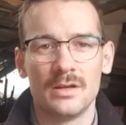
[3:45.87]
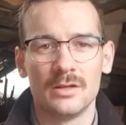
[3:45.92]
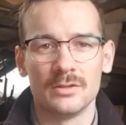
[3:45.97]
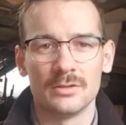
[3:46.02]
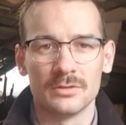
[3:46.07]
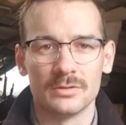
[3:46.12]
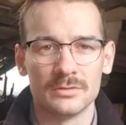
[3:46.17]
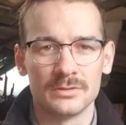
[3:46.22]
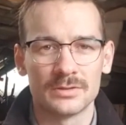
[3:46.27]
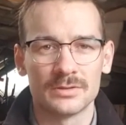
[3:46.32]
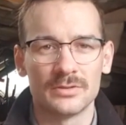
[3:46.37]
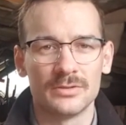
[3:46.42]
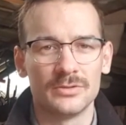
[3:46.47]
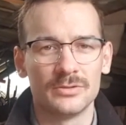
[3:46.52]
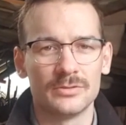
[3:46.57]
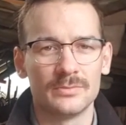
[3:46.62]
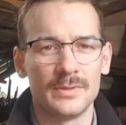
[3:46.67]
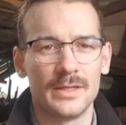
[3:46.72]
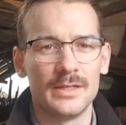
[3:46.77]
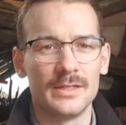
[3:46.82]
Go on
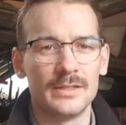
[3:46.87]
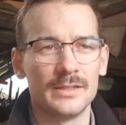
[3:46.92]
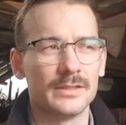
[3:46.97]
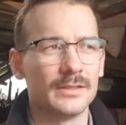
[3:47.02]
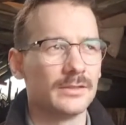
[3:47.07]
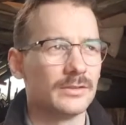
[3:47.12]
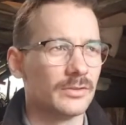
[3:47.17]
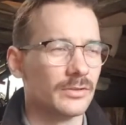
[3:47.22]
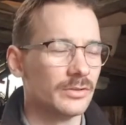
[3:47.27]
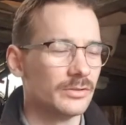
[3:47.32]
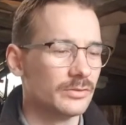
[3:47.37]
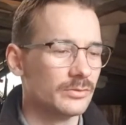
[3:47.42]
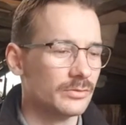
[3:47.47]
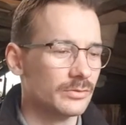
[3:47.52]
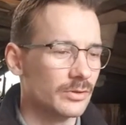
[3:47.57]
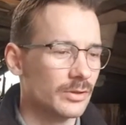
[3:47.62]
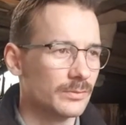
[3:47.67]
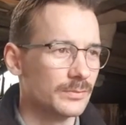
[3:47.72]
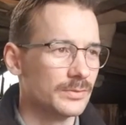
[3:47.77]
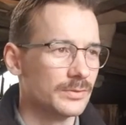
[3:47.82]
social media. Go to an
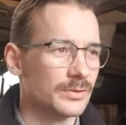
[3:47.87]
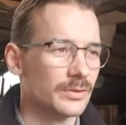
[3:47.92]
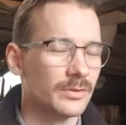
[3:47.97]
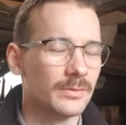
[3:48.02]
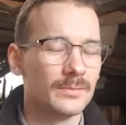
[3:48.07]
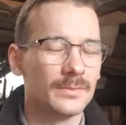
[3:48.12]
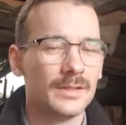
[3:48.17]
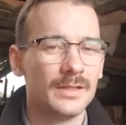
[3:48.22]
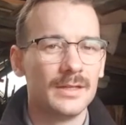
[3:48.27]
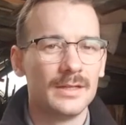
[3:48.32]
op shop.